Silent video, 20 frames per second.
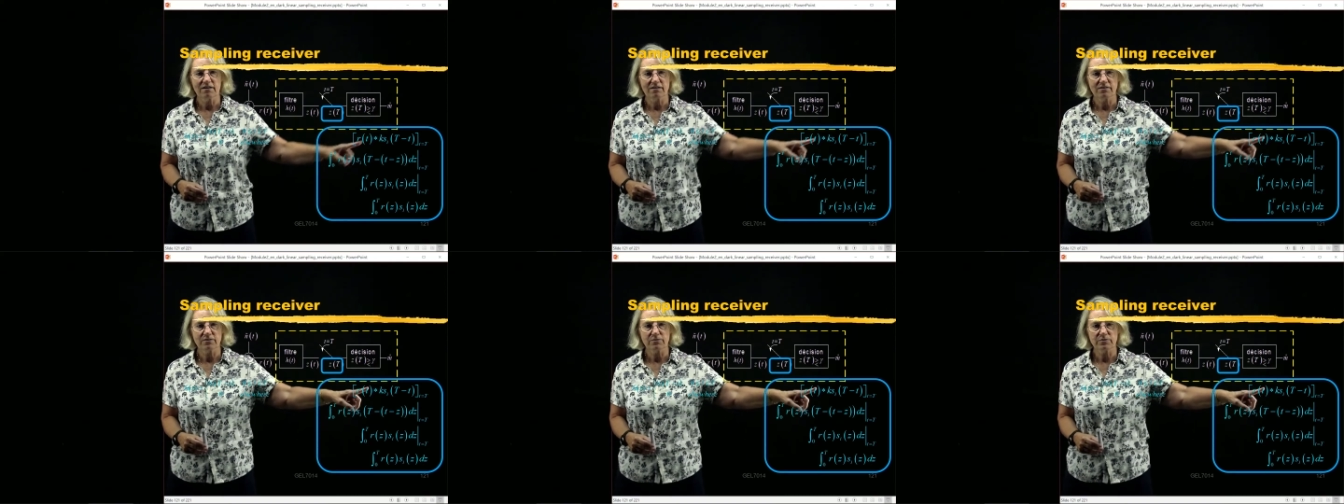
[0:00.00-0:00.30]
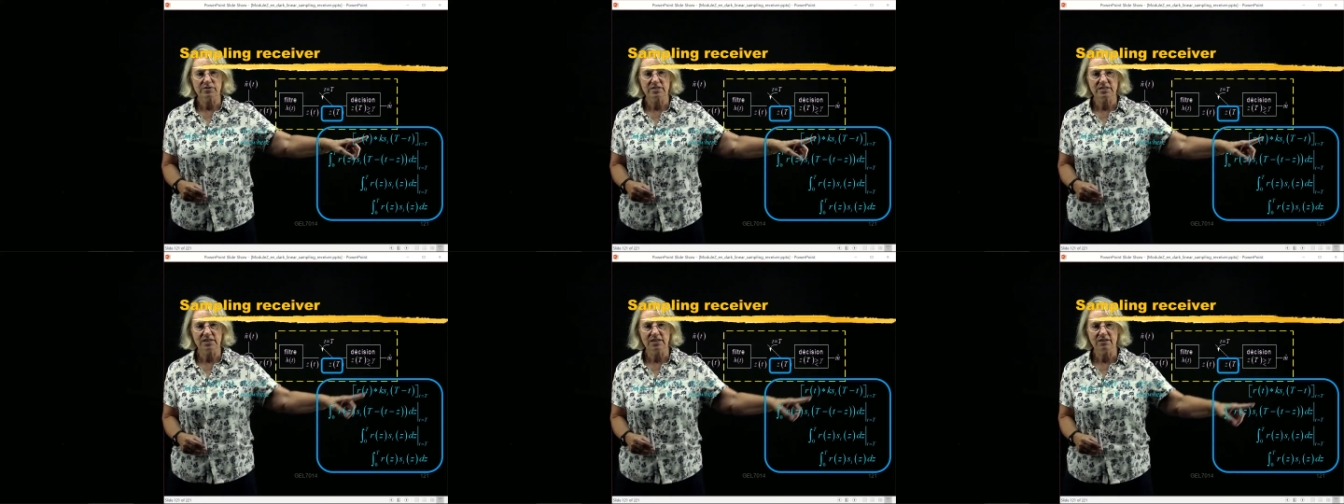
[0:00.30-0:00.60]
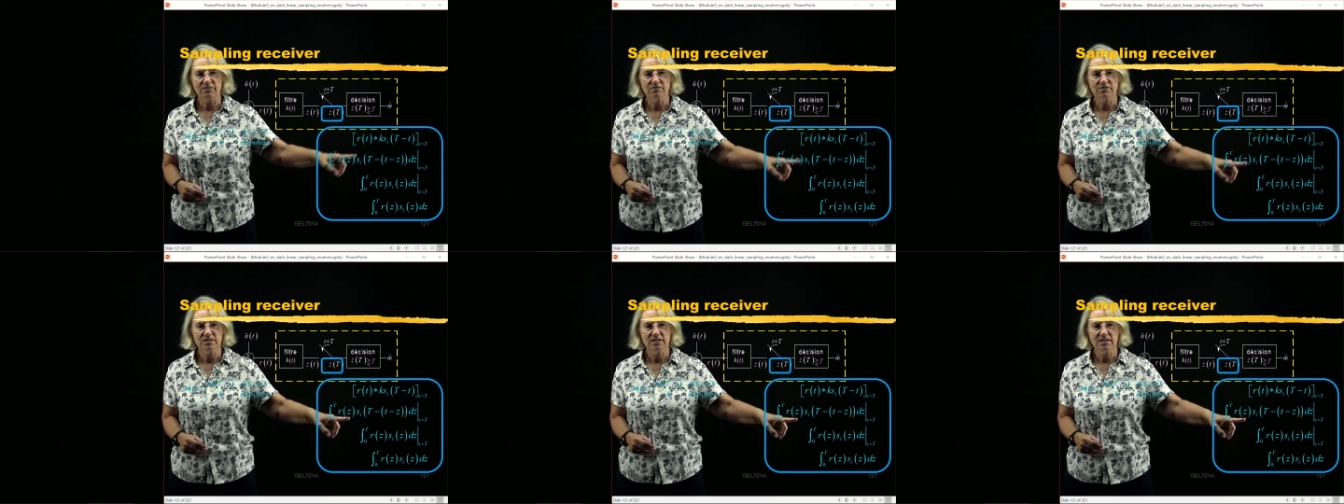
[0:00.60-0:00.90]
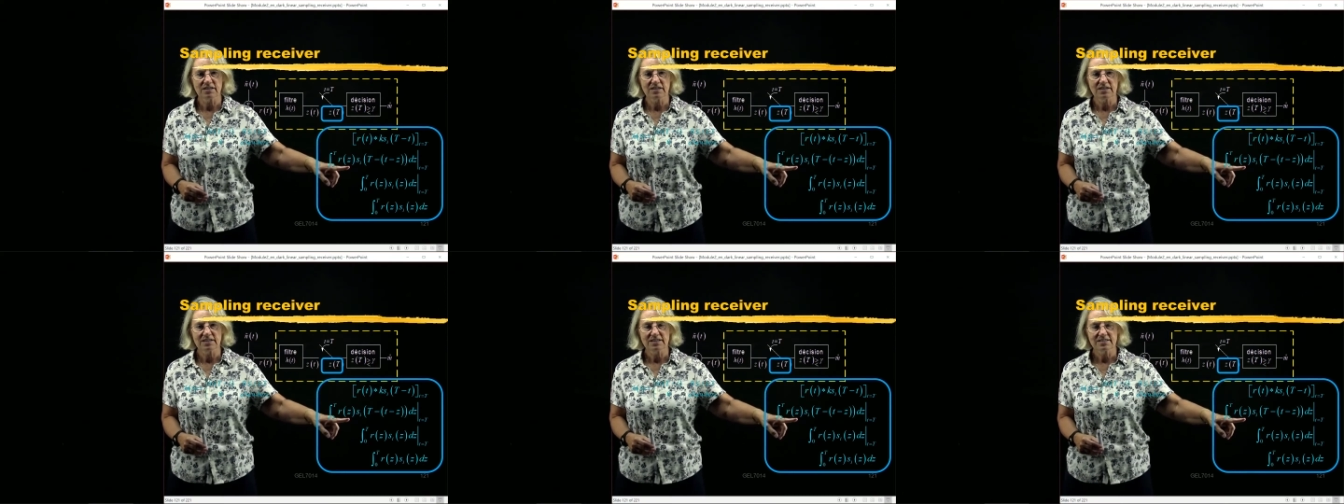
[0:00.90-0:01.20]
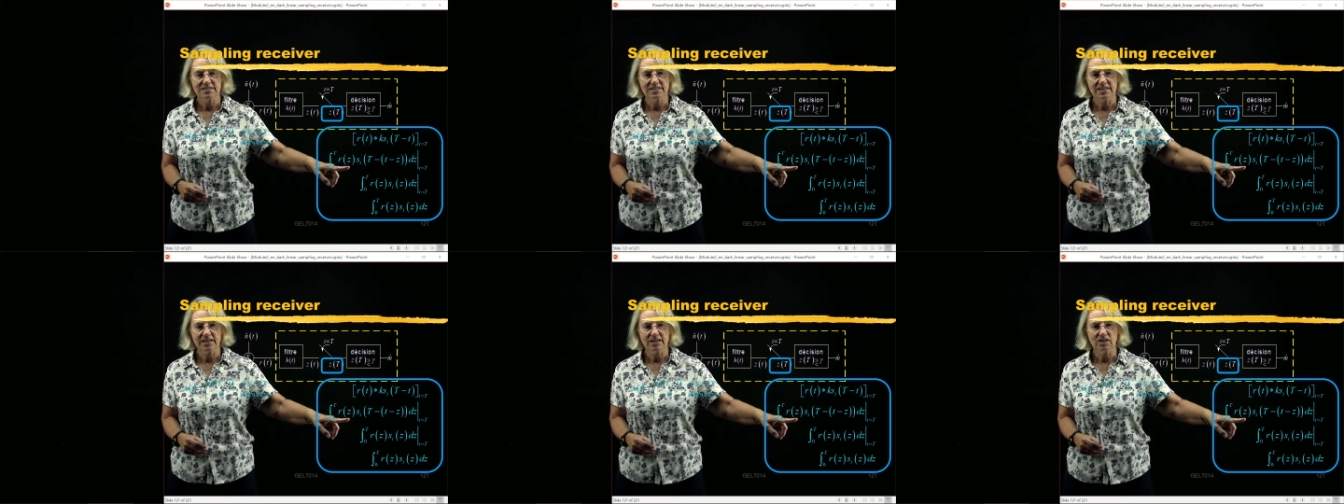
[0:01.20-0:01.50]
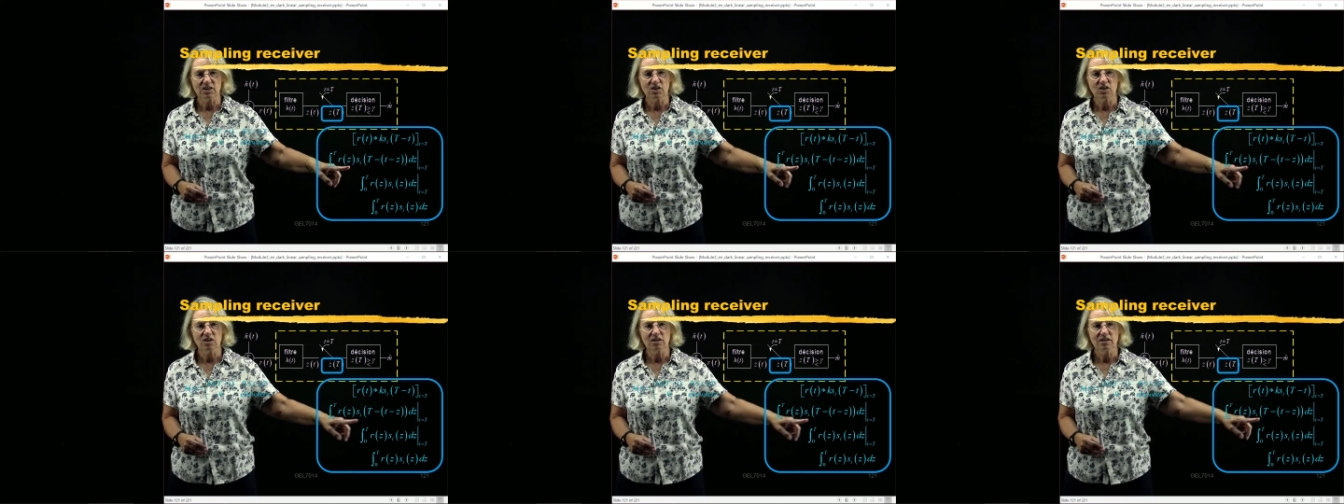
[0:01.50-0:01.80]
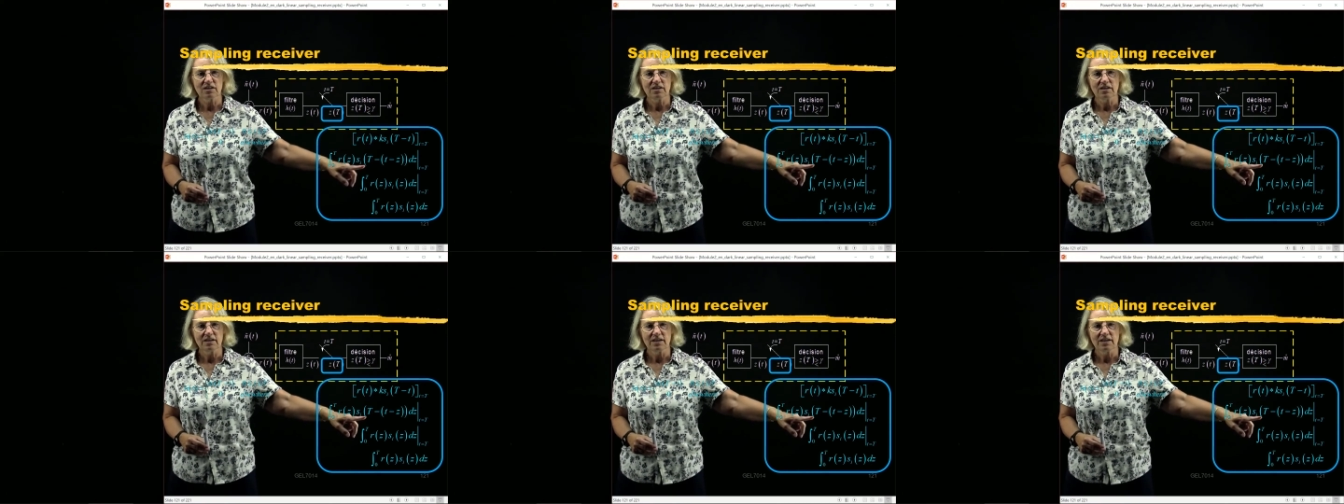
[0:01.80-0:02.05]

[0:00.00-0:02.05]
the received signal